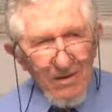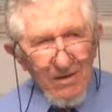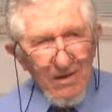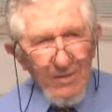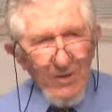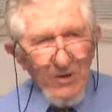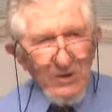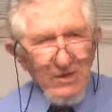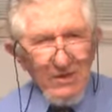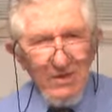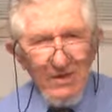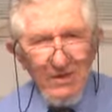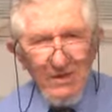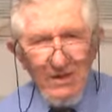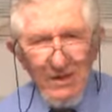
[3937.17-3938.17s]
a person
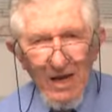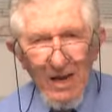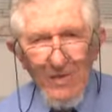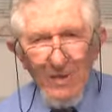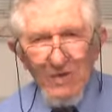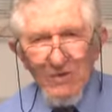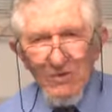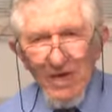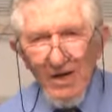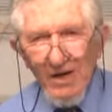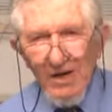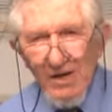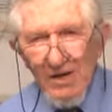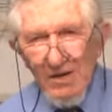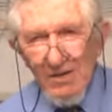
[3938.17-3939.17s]
says, I'm an
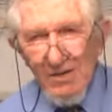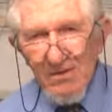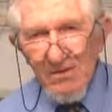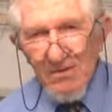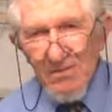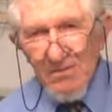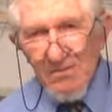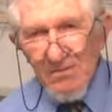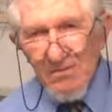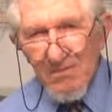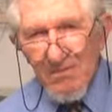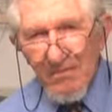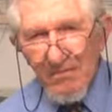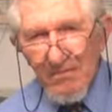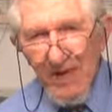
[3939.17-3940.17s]
Israeli.
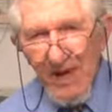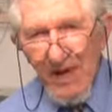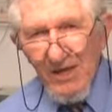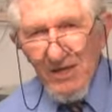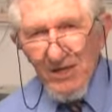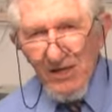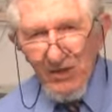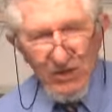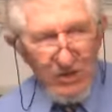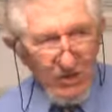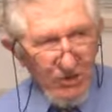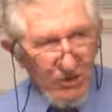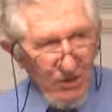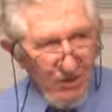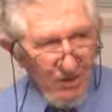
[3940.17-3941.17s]
Not as an
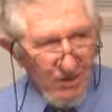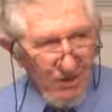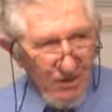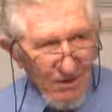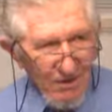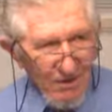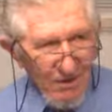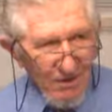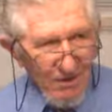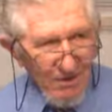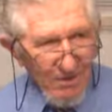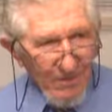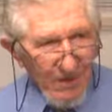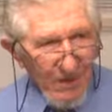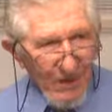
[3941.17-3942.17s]
assertion,
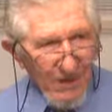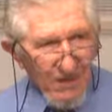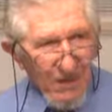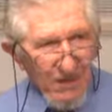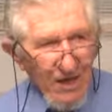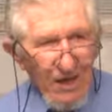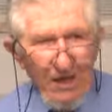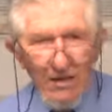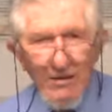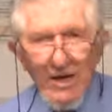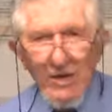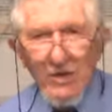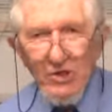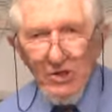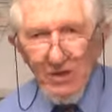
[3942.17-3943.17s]
but as a
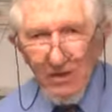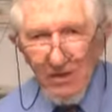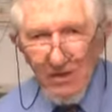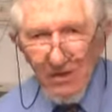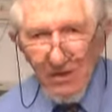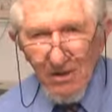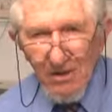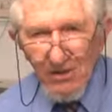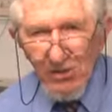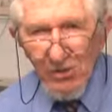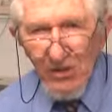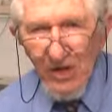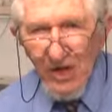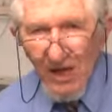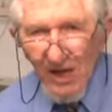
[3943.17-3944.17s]
declaration.
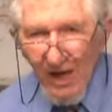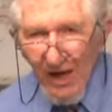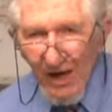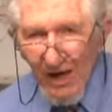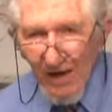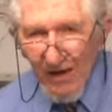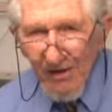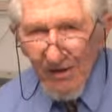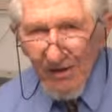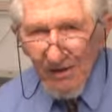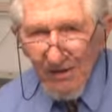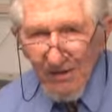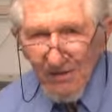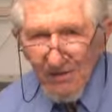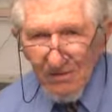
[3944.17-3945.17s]
To declare
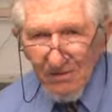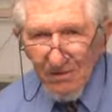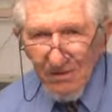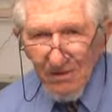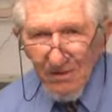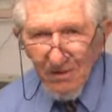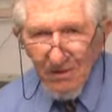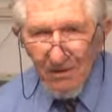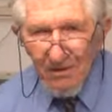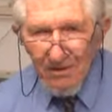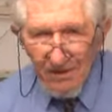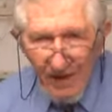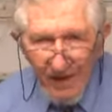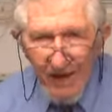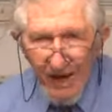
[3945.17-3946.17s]
is to
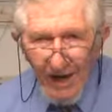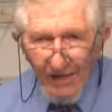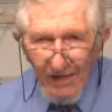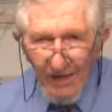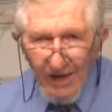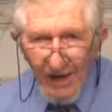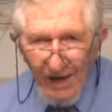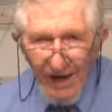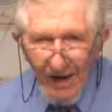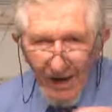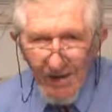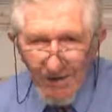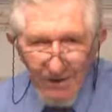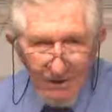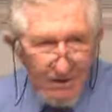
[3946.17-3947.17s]
say, I
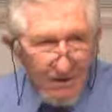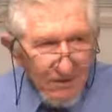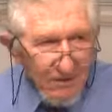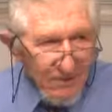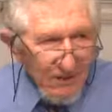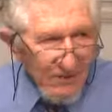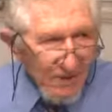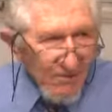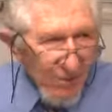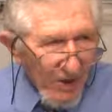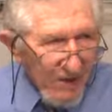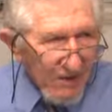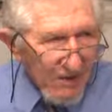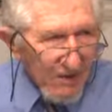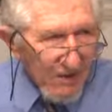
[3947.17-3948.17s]
declare, that's
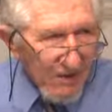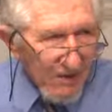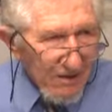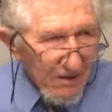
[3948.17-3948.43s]
implicit.